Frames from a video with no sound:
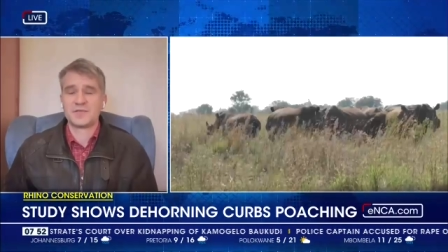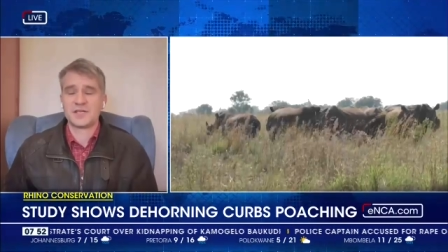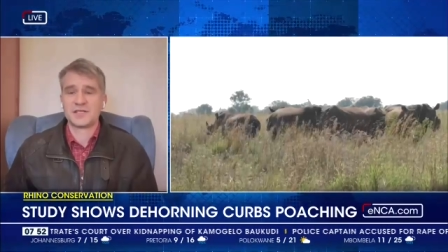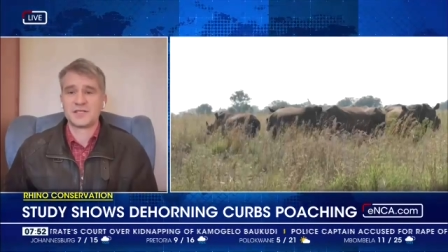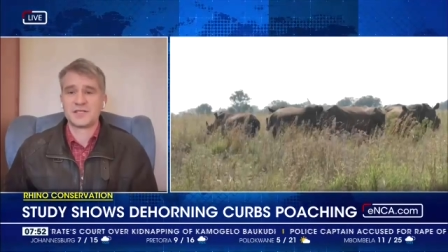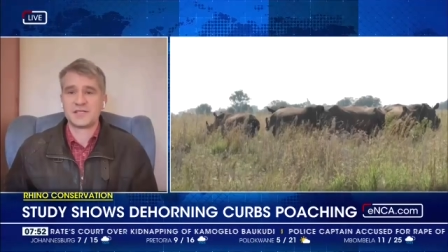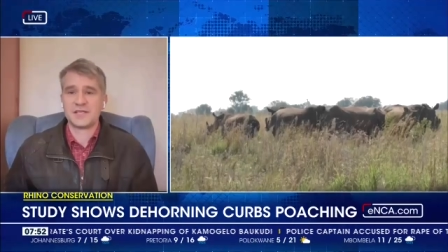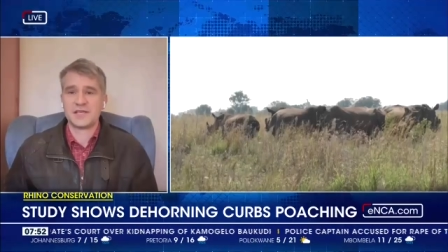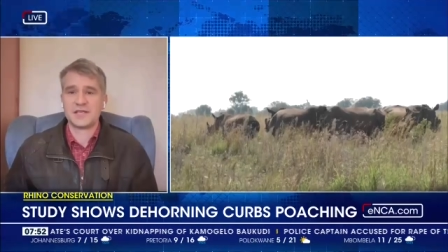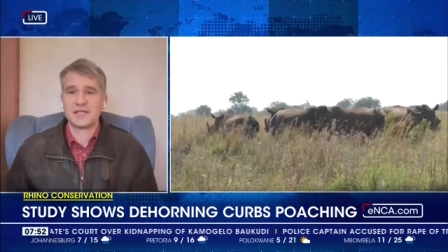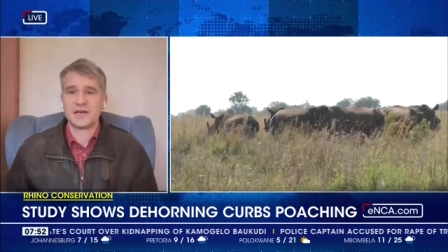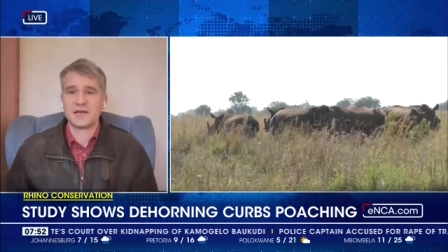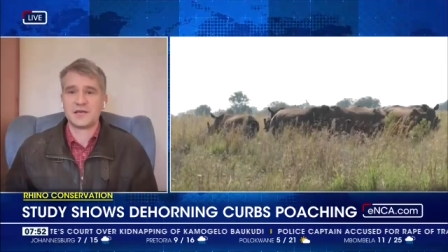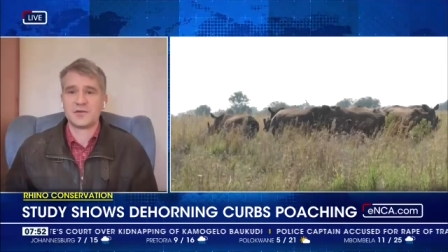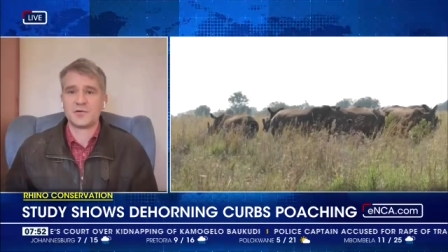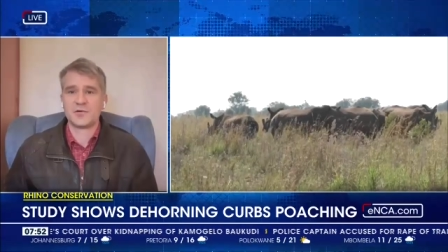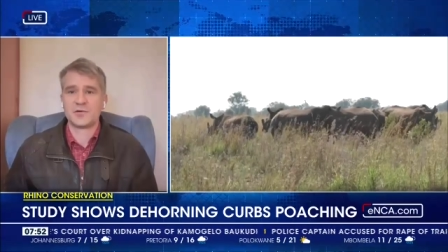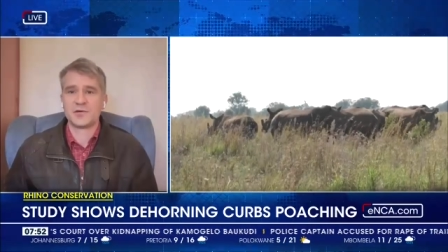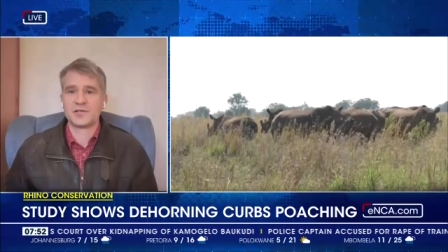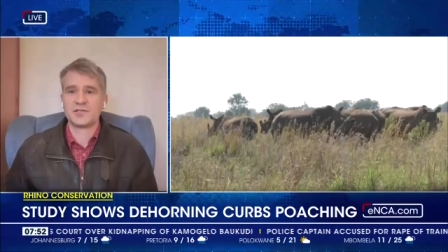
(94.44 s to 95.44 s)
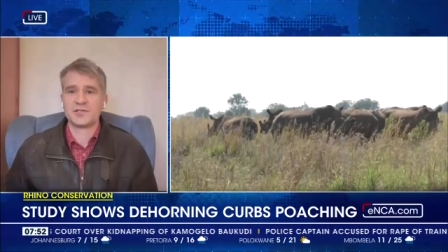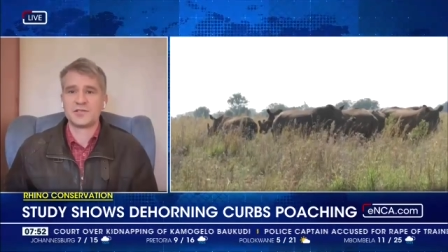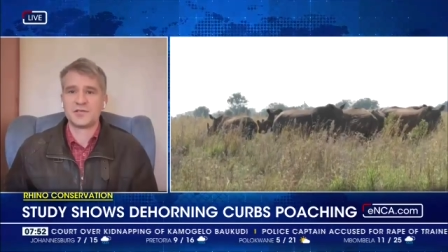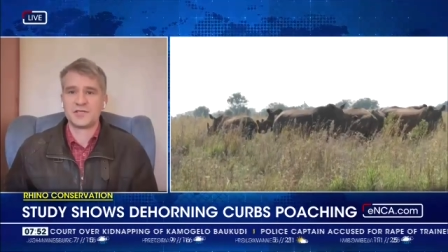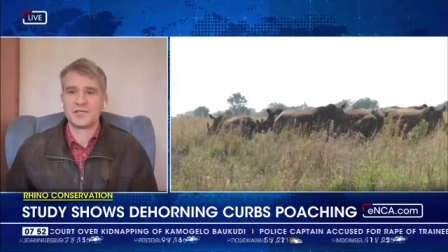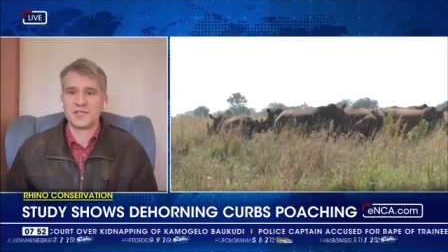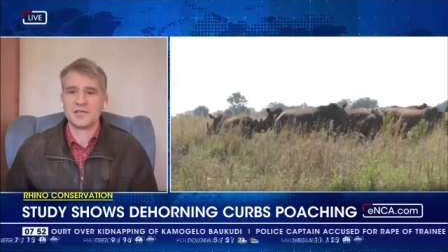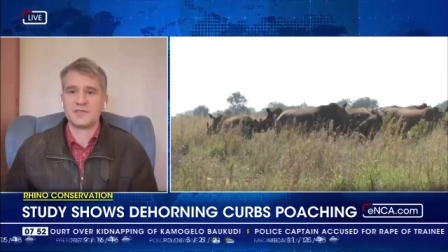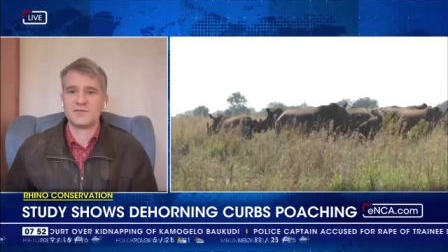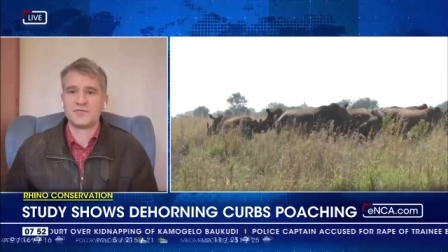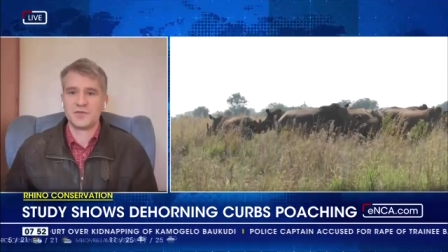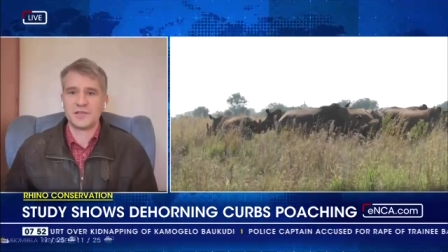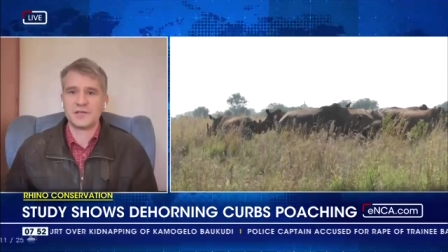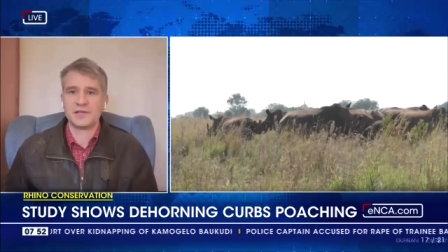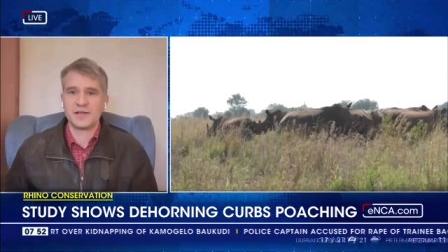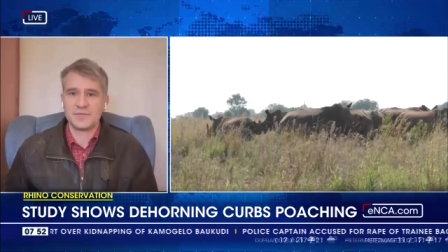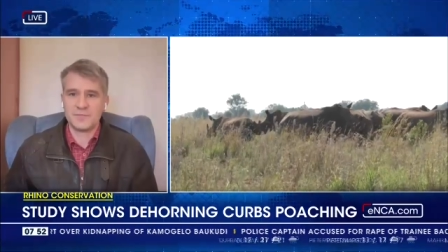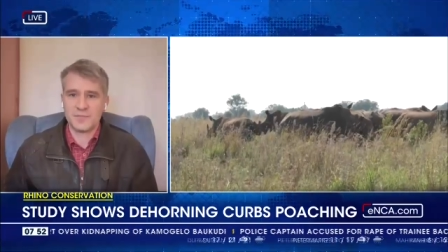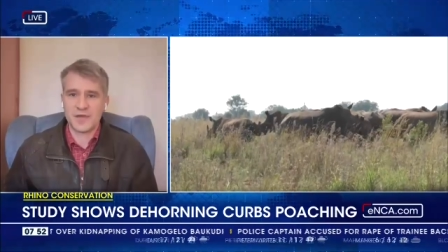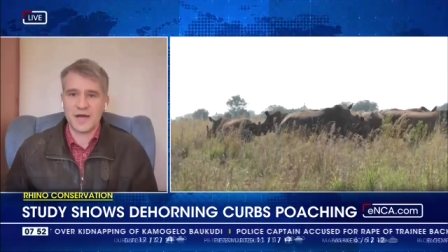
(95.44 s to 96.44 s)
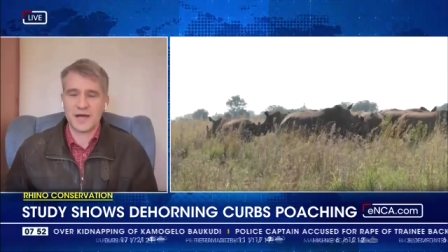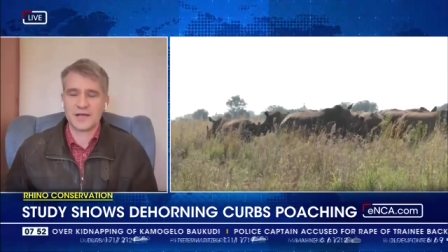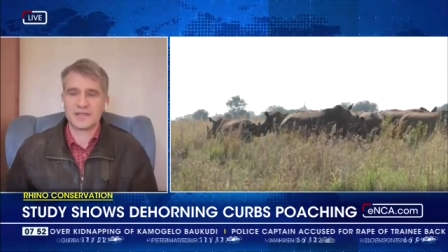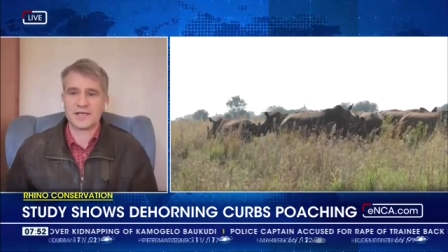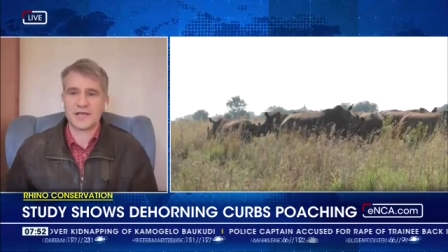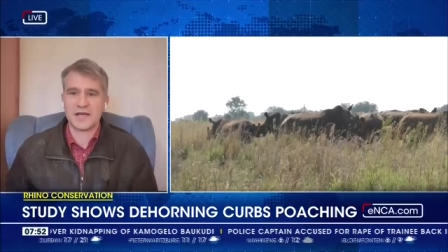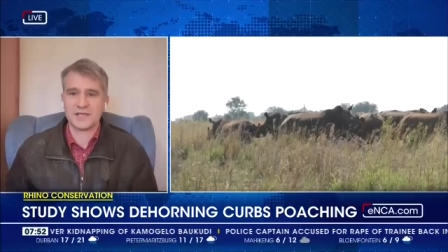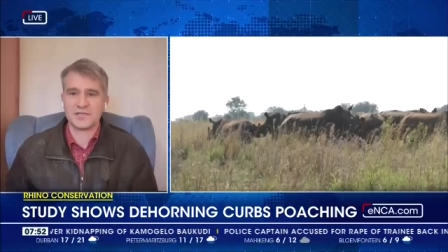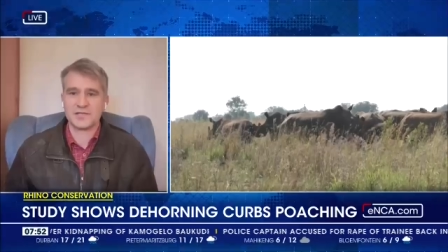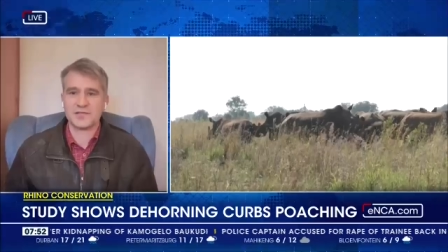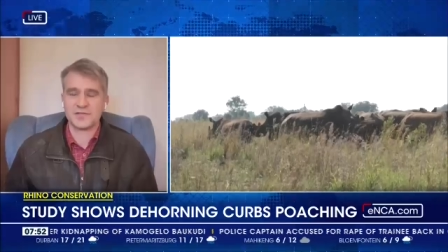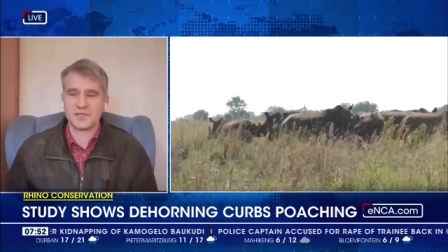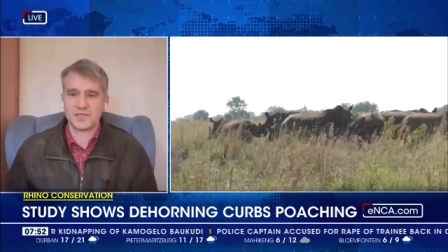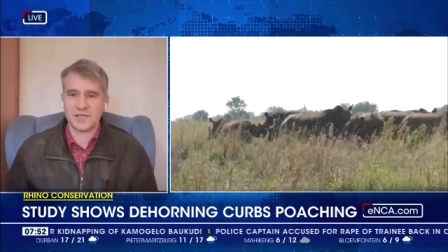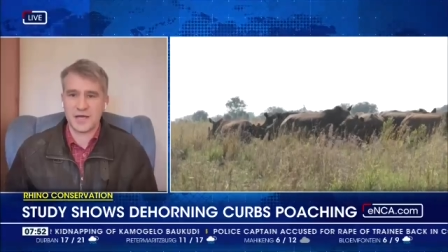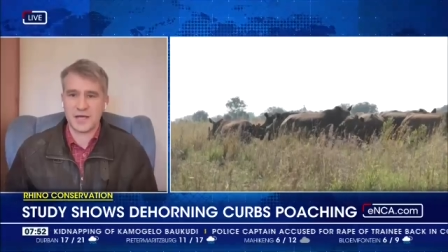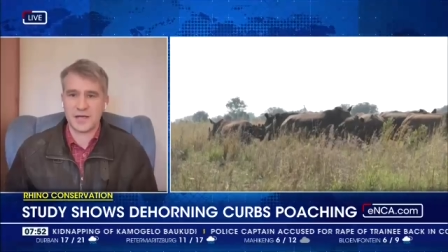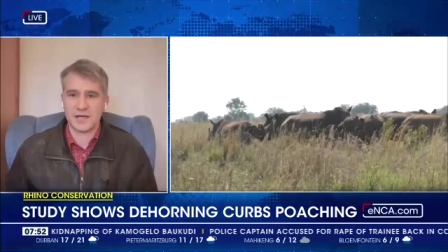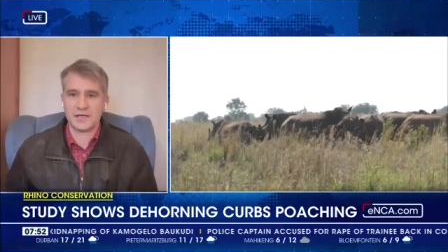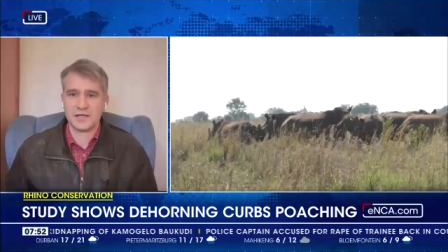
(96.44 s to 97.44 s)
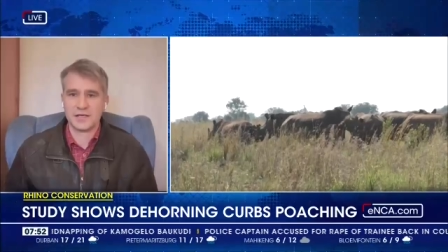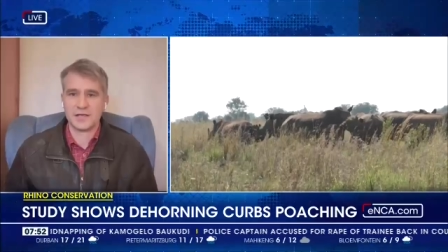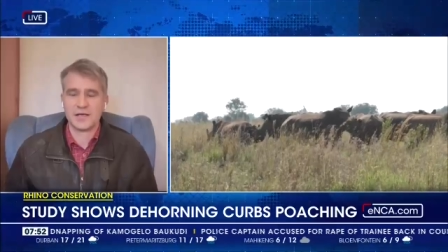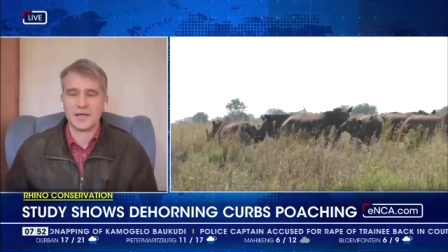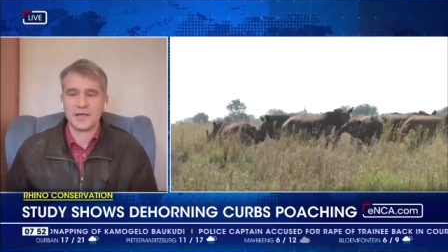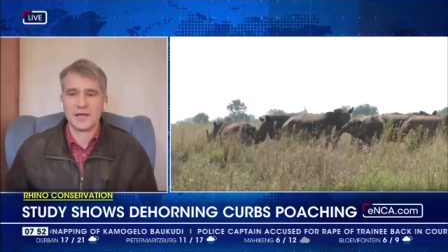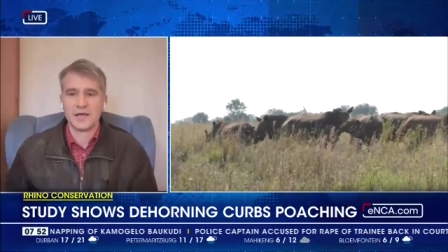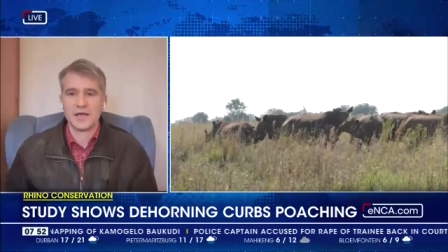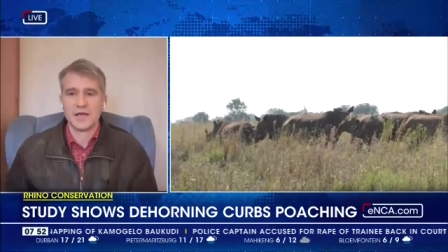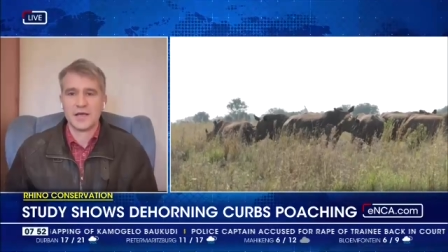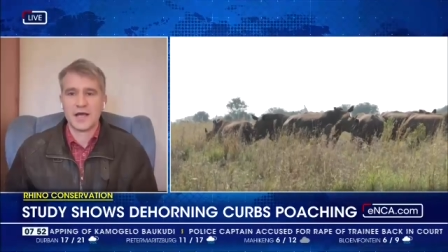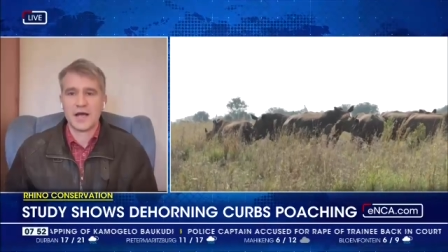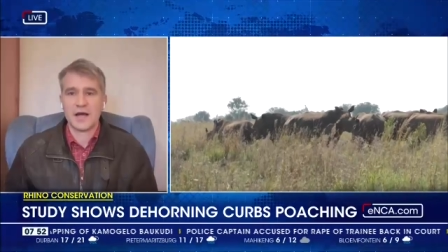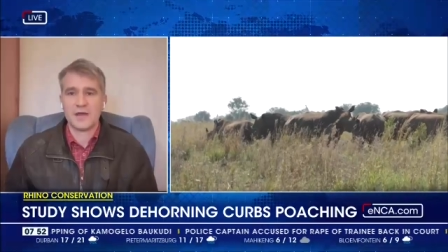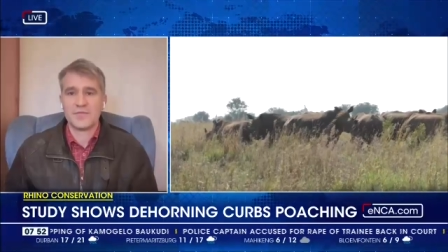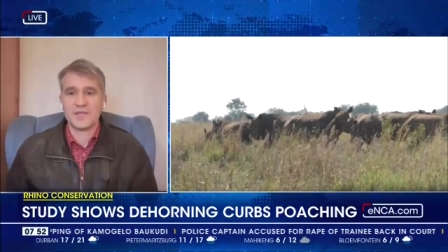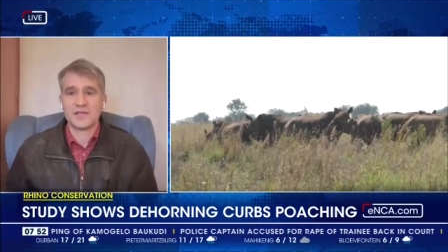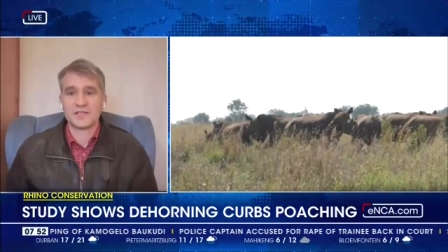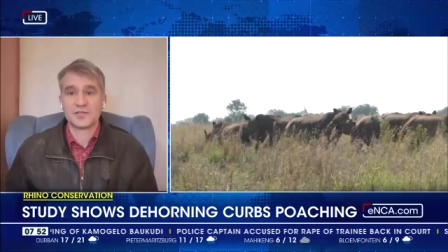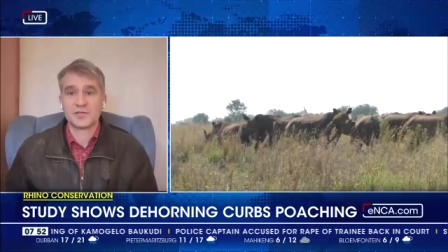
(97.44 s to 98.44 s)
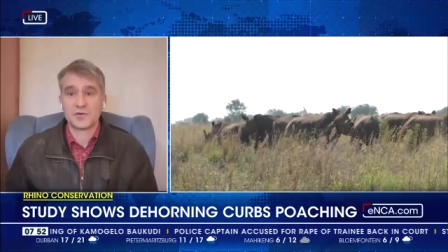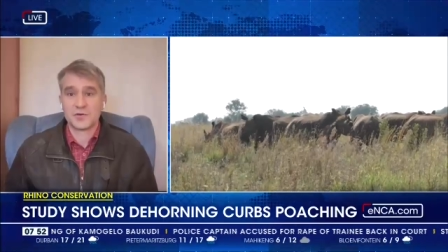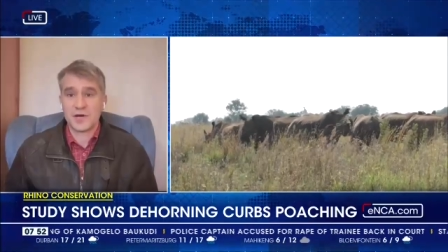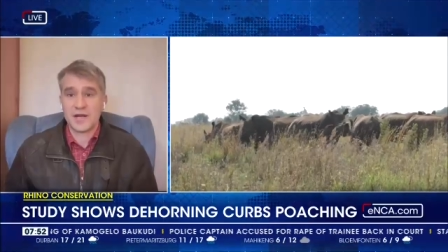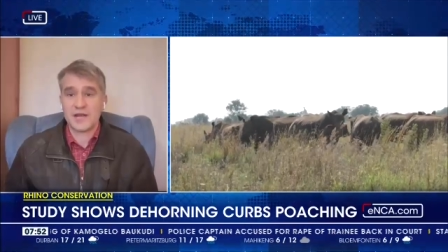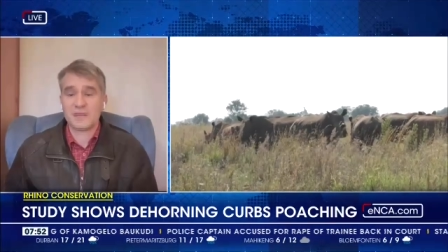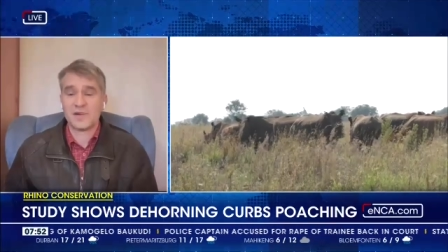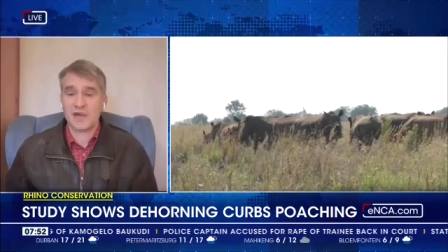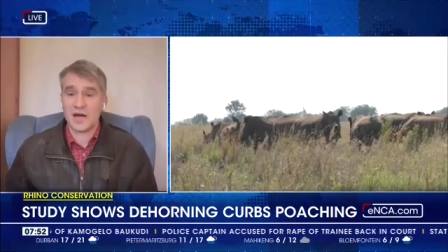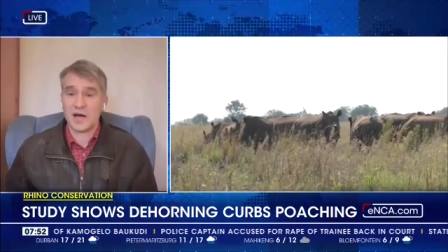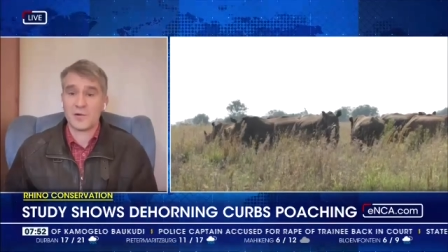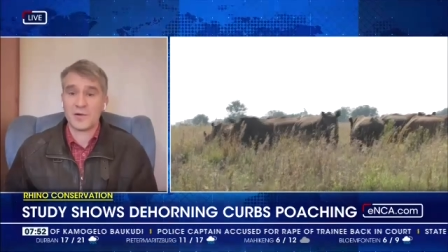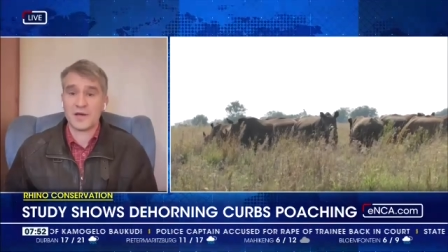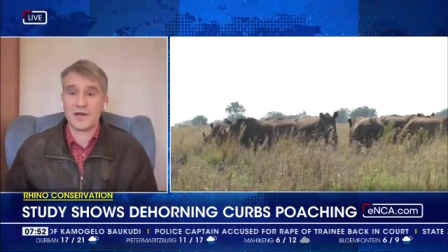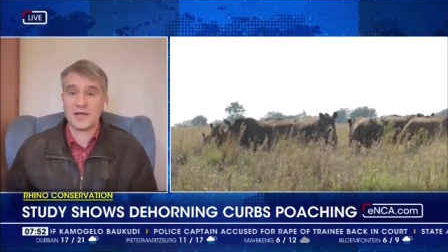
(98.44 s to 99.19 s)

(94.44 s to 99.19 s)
helped us see that in order to achieve real impact, as you say, um, there's great